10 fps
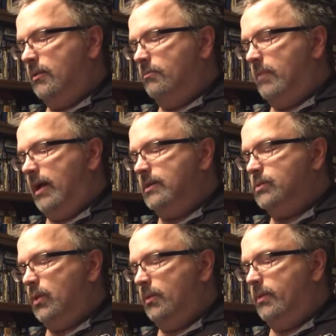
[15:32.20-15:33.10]
Might
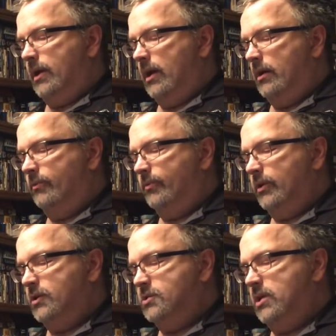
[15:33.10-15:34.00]
as well be hung
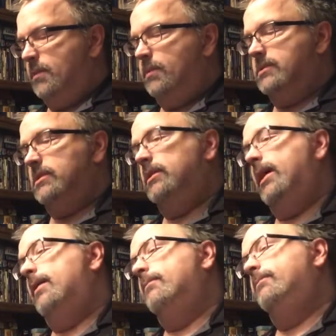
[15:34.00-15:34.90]
for a sheep as a
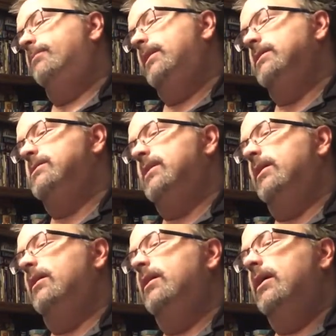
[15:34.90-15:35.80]
lamb, he
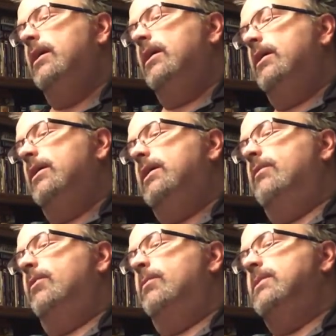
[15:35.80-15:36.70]
said,
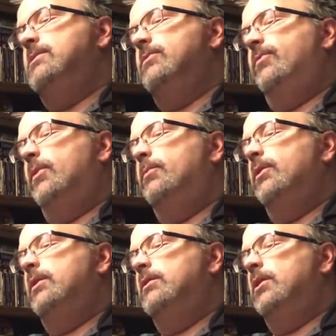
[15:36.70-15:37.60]
giving Mrs.
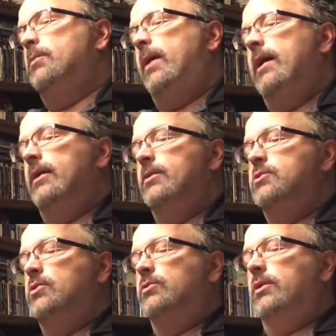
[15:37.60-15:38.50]
Philbrook a little pat on the
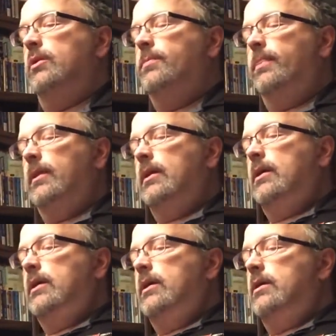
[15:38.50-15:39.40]
shoulder.
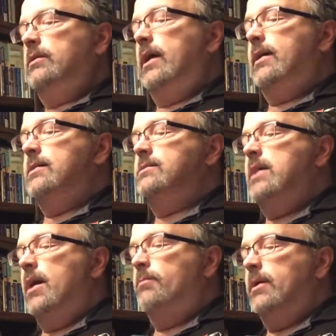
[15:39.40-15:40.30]
Like as
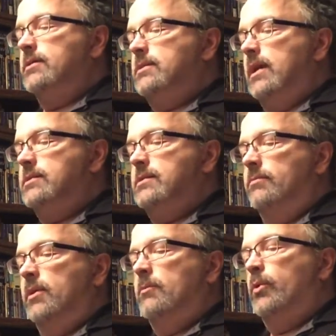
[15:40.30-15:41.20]
not, Belle's got
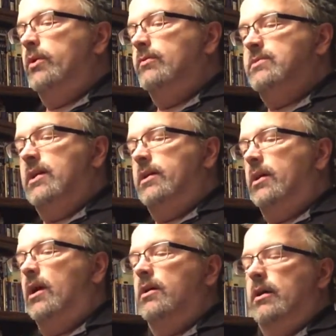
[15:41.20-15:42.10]
something more you've set
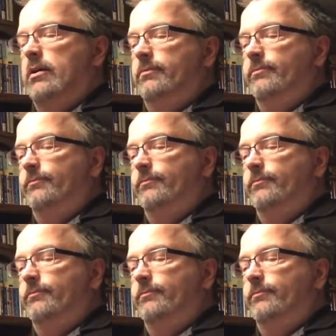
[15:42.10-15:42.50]
your heart on.